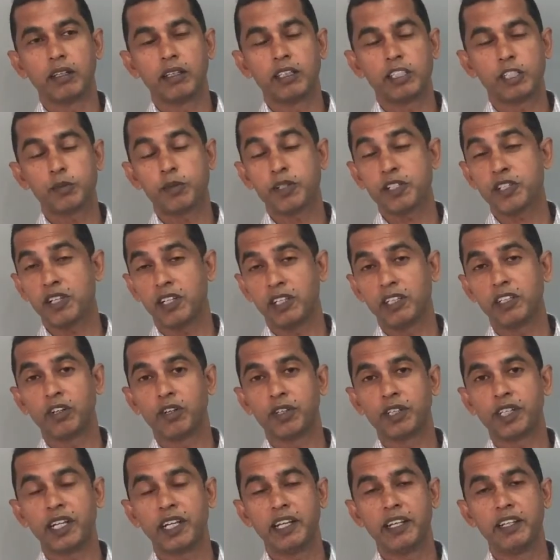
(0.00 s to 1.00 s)
especially in the
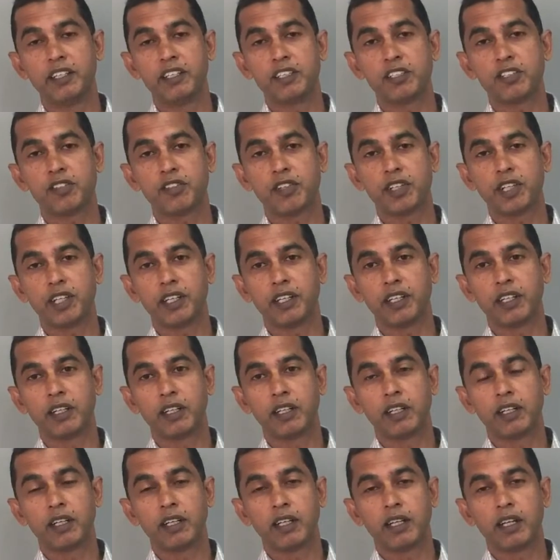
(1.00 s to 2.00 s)
hotel industry,
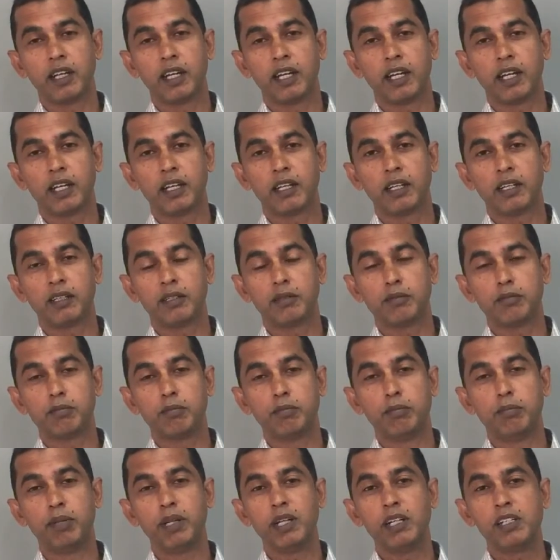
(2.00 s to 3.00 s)

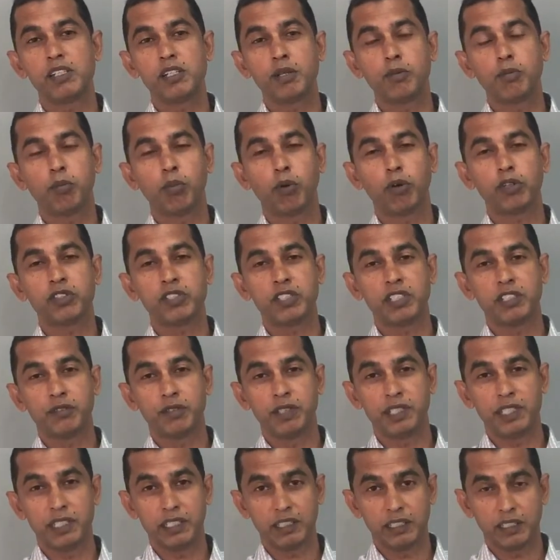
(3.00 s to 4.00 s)
and build some
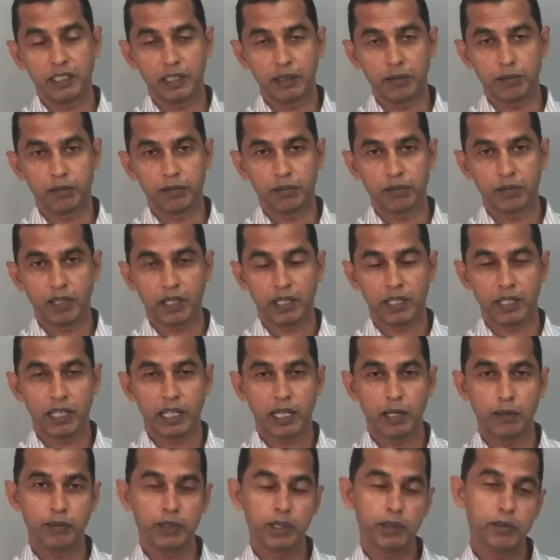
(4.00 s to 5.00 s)
positivity in them and
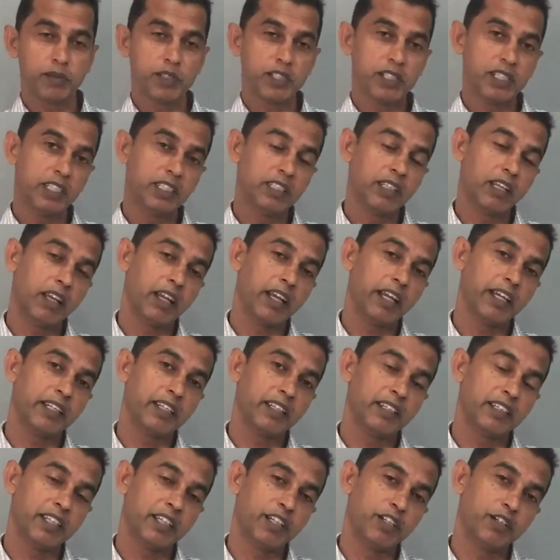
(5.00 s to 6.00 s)
help them see the light
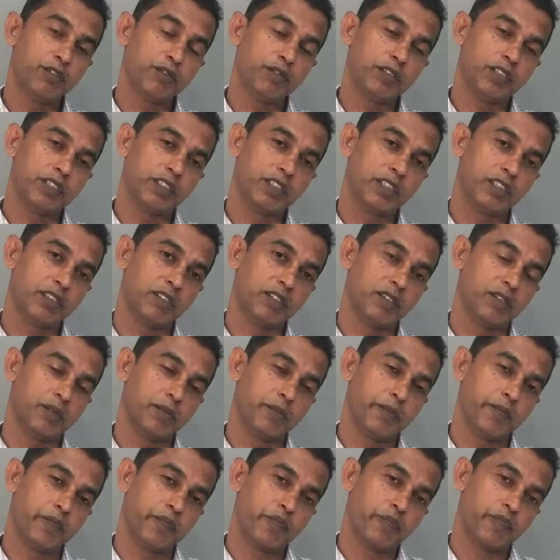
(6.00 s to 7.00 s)
at the end of the tunnel.
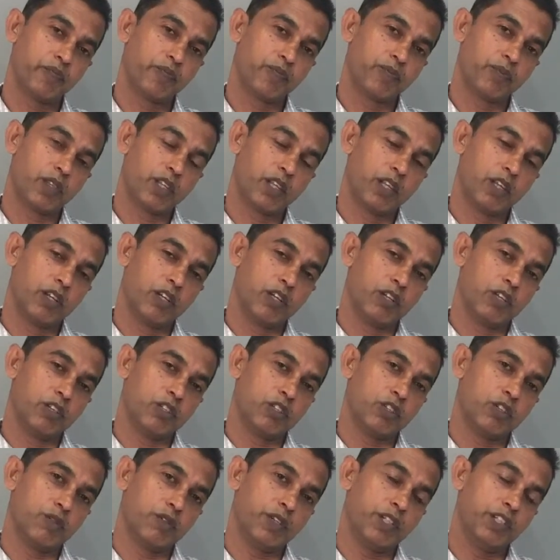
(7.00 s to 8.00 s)

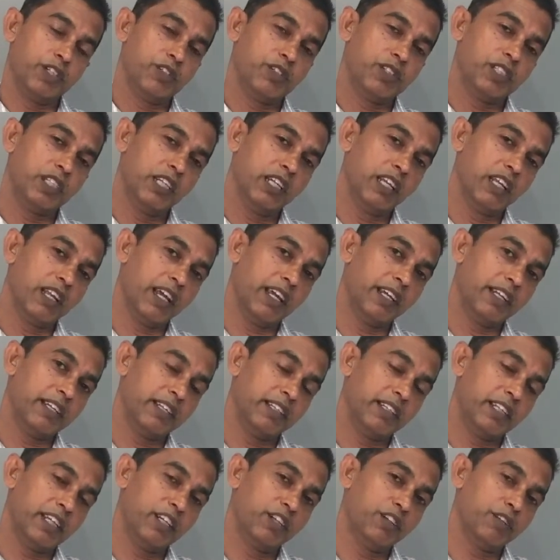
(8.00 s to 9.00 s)
So when you see light
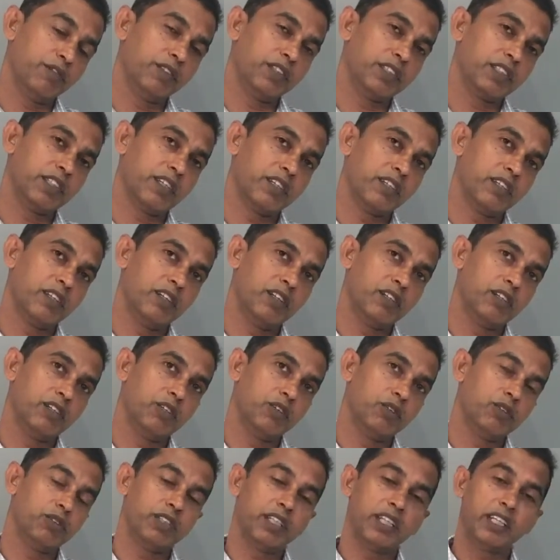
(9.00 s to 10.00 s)
at the end of the tunnel,
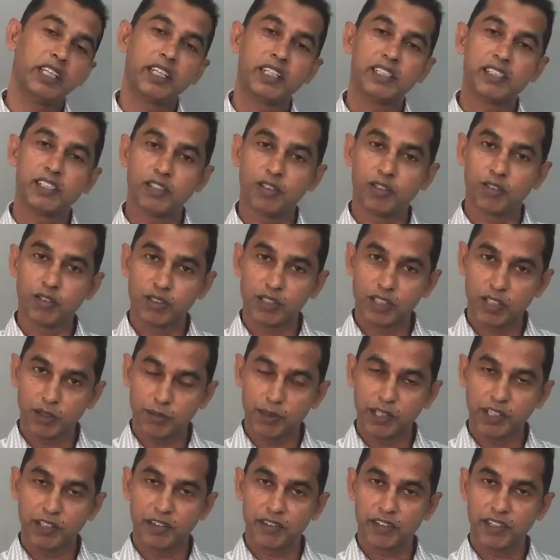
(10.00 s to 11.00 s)
don't think it's an
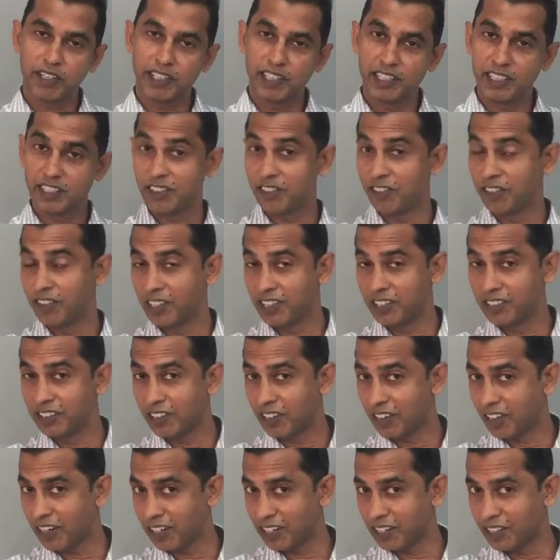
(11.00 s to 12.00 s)
oncoming train, it's really
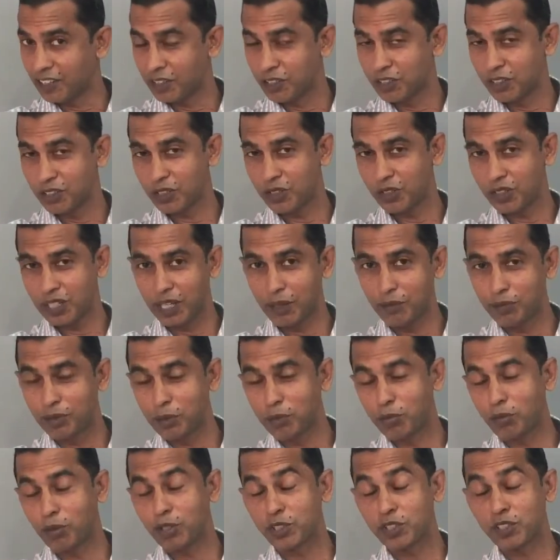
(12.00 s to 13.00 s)
the light. So keep
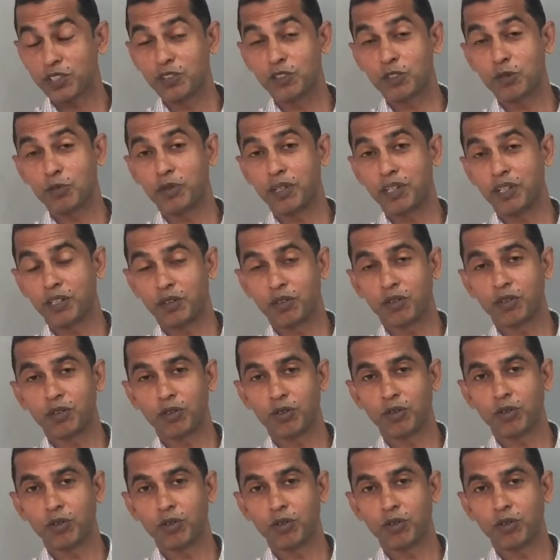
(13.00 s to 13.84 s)
the positive spirit on